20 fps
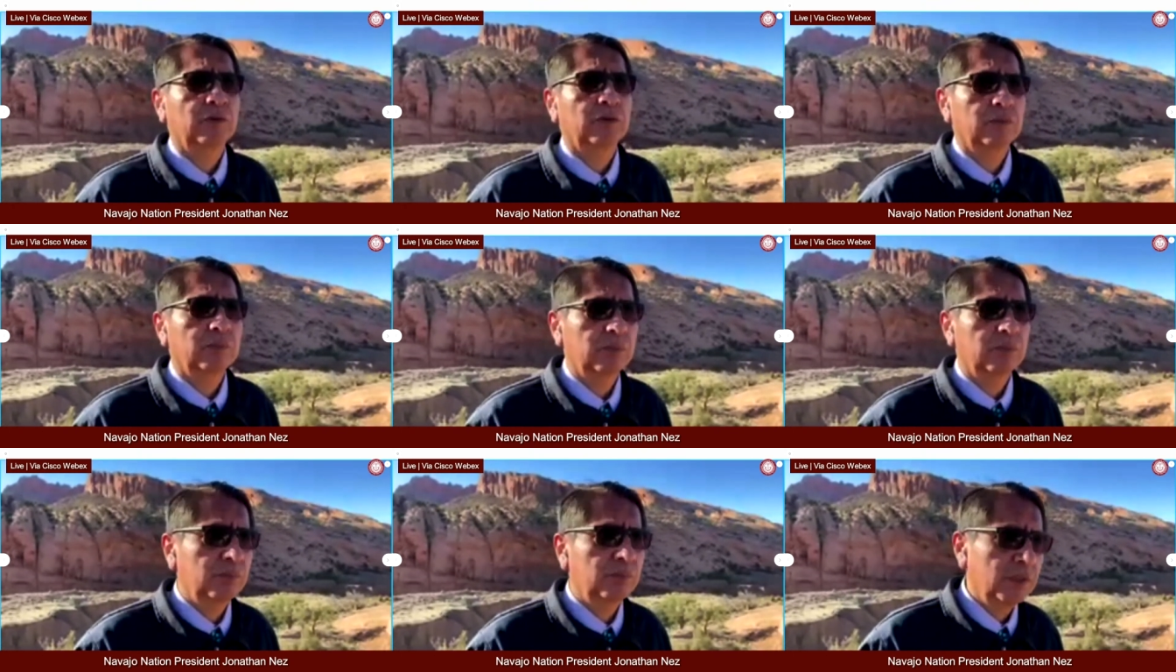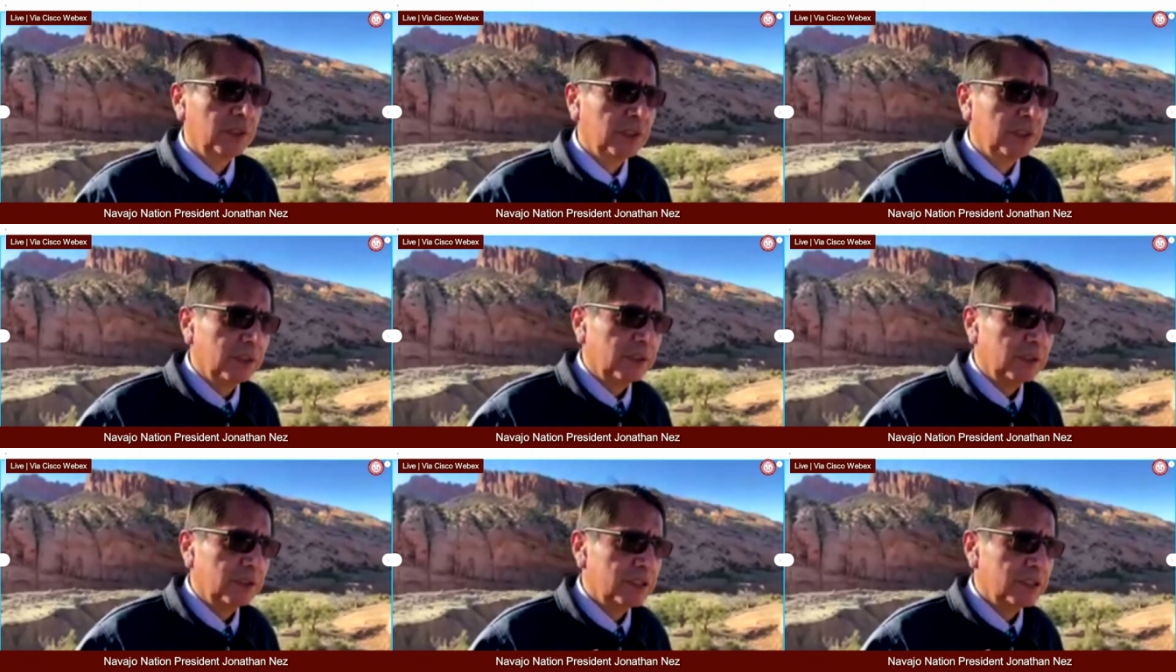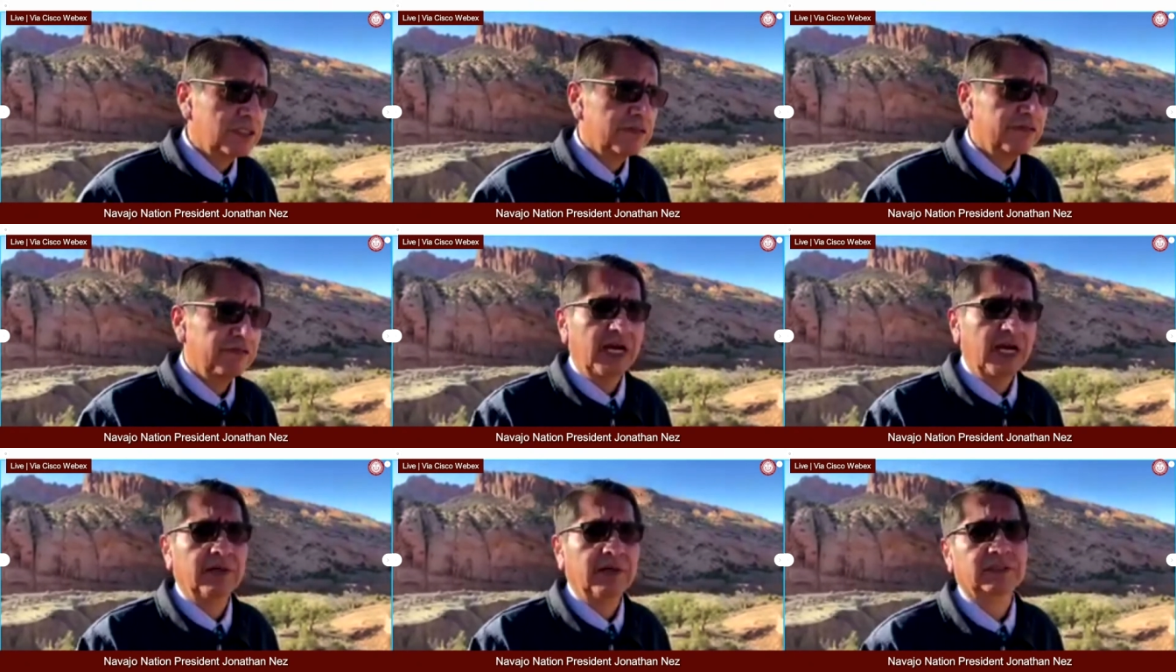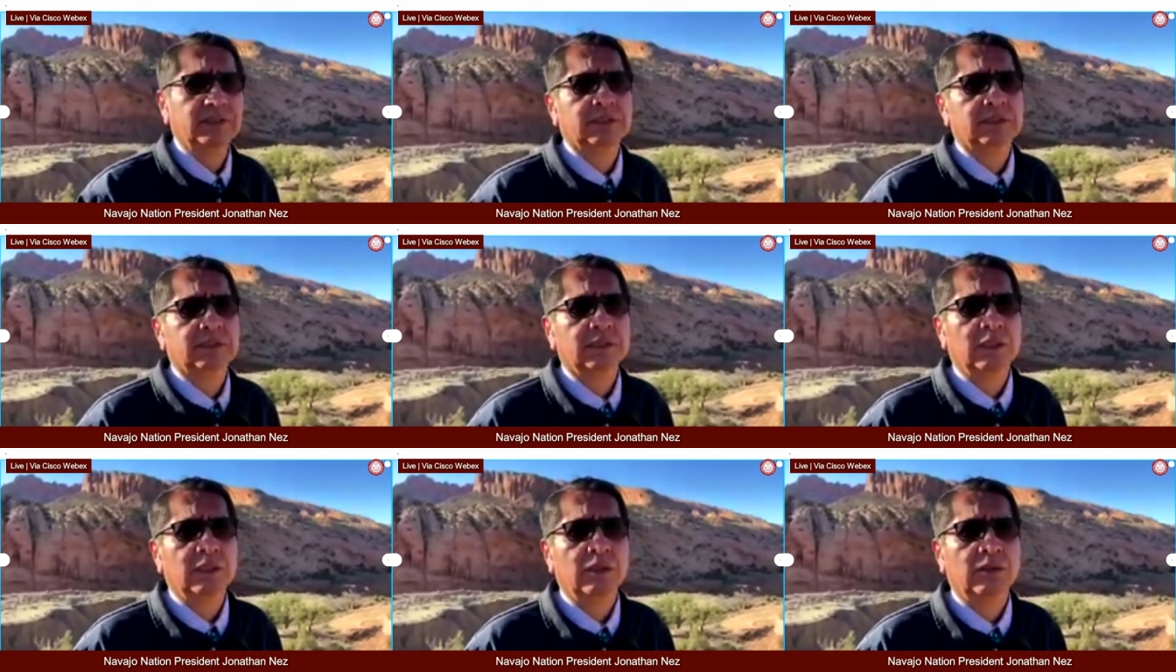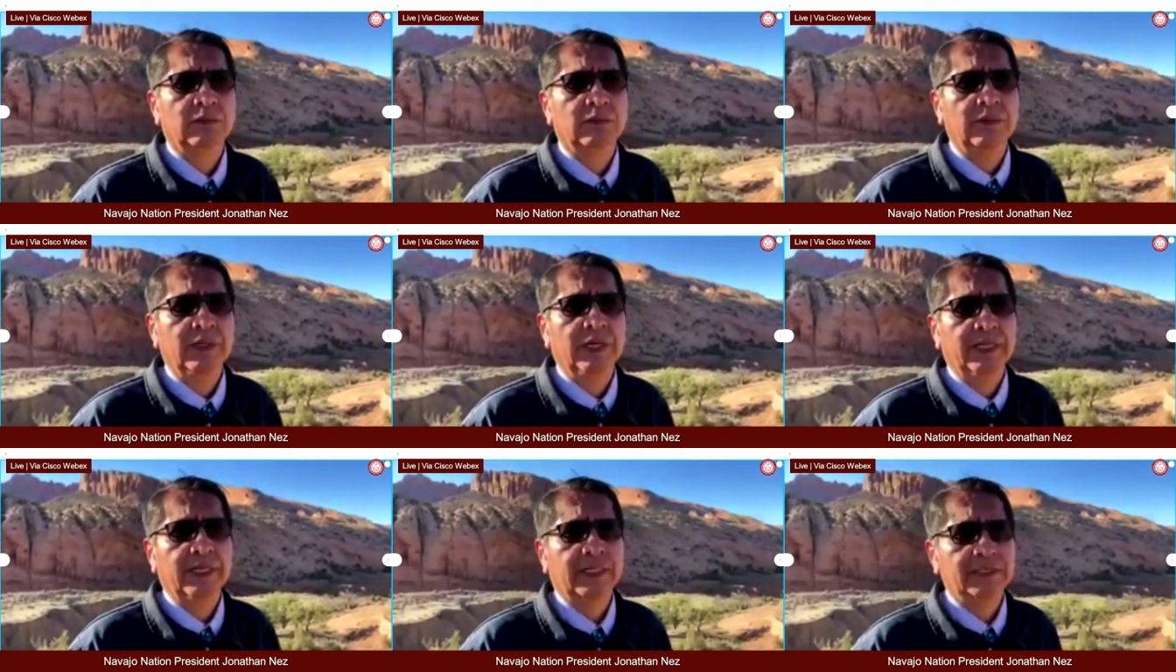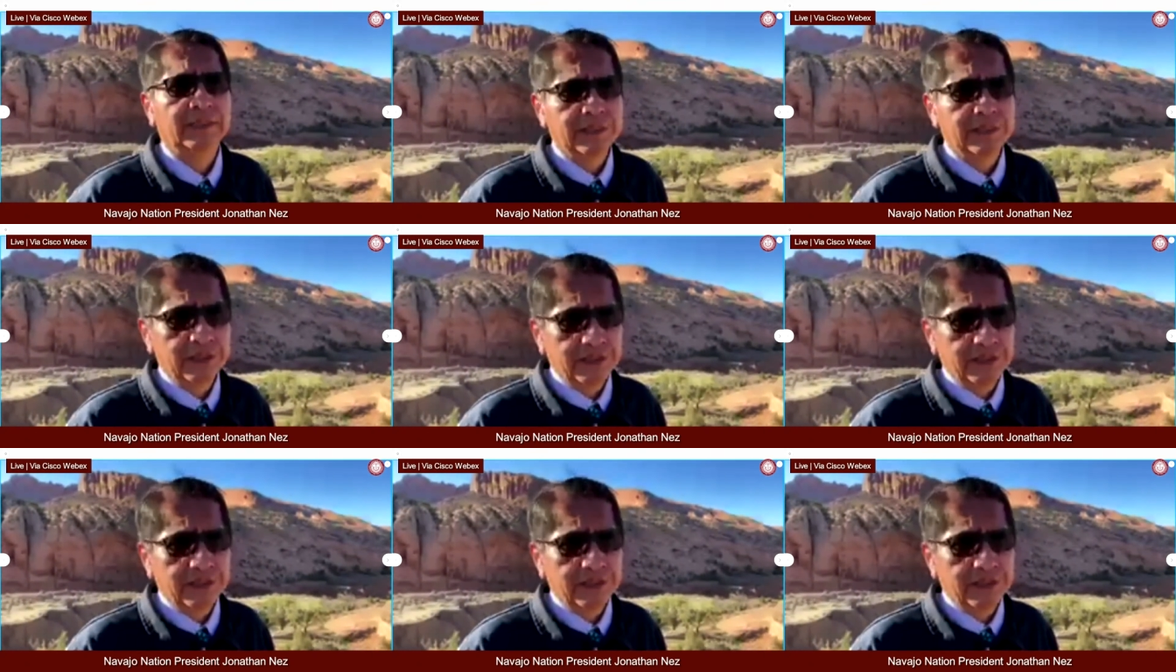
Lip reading: for this virus to go away.